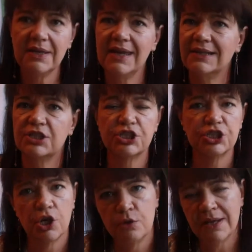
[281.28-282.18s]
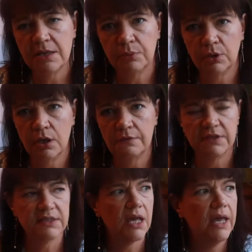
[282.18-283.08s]
been getting so many
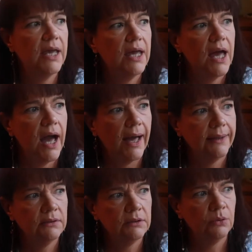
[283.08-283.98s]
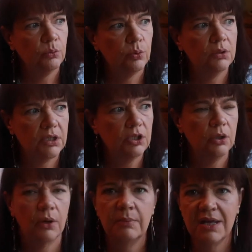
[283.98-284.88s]
pullovers. And, you
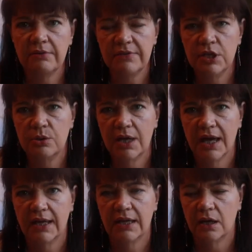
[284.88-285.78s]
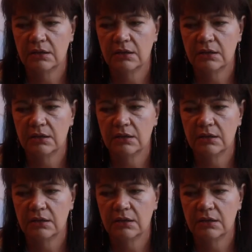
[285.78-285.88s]
know, I'm here in the UK.